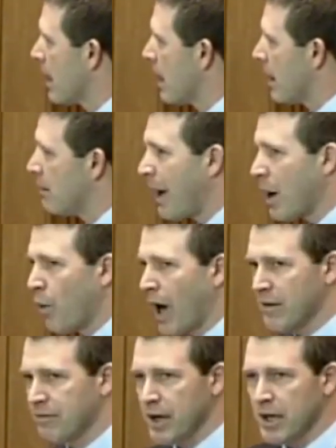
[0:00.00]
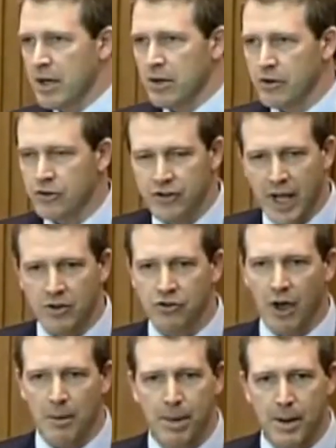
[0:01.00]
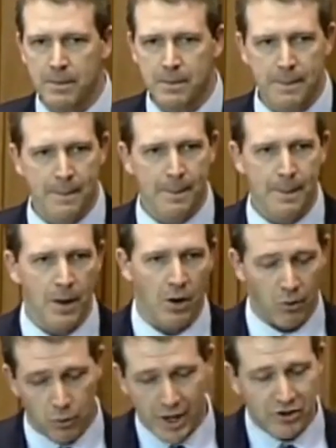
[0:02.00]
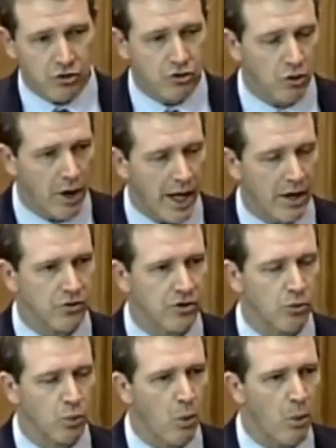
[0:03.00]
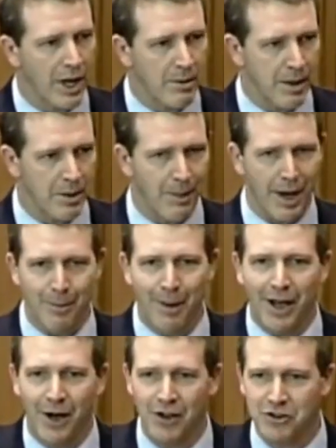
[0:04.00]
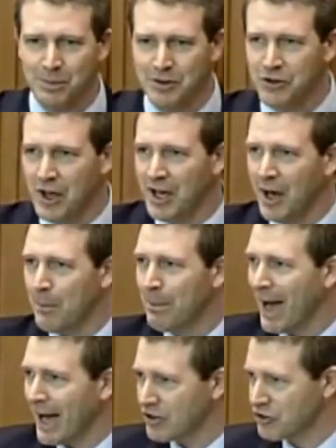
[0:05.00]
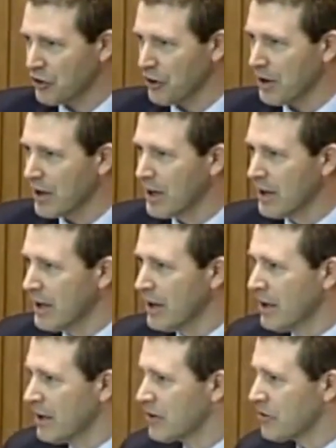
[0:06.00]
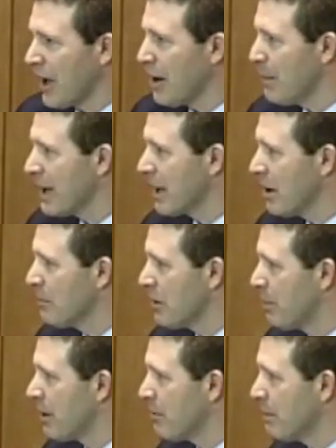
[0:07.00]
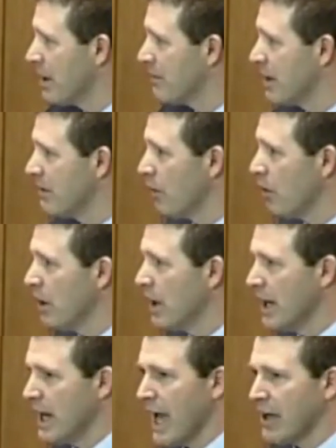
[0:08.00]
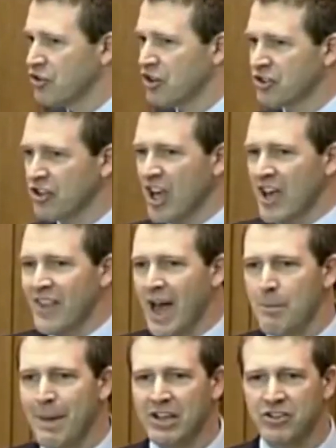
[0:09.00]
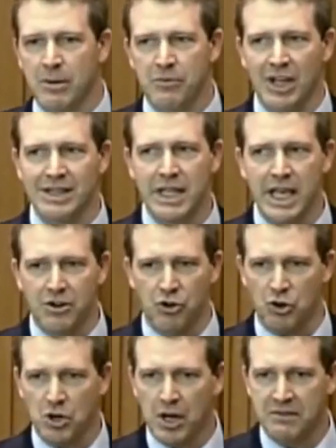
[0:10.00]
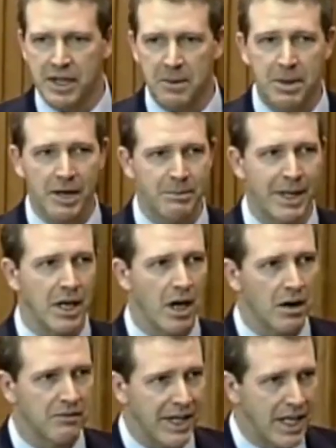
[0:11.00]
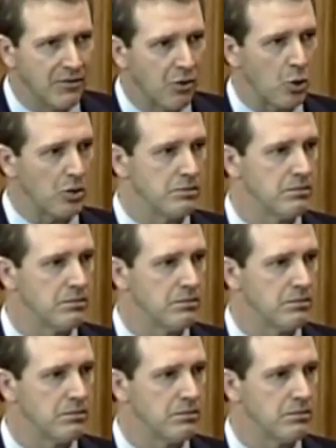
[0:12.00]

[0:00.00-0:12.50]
And my wife stands up or raises her hand and says, well, wait a minute, my husband's a pastor. Does that make him the epitome of evil? And she says, that makes him the leader of the epitome of evil.